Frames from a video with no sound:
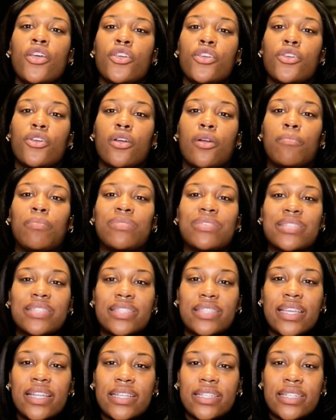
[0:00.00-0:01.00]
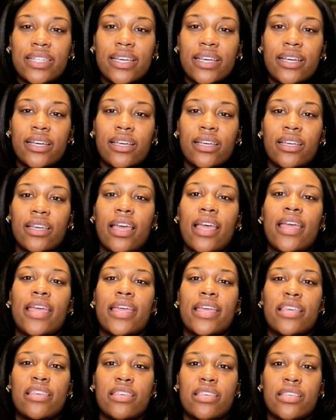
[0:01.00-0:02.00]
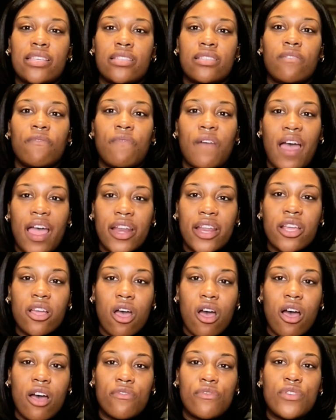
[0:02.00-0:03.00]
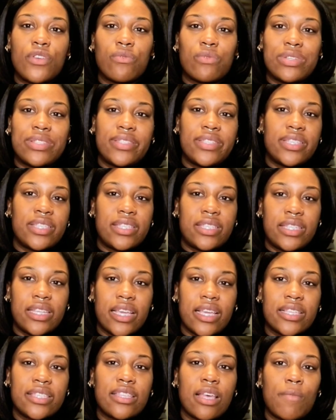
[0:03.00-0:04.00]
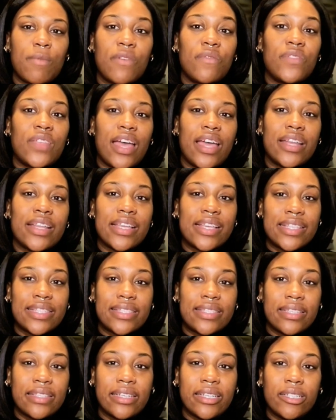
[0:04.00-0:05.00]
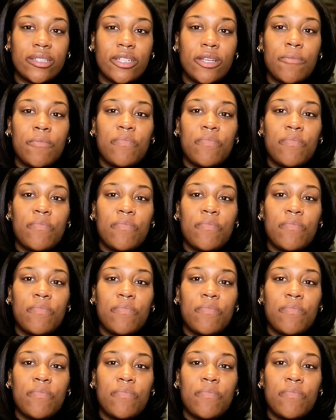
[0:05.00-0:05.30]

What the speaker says: your placenta is fighting off and resisting some of that insulin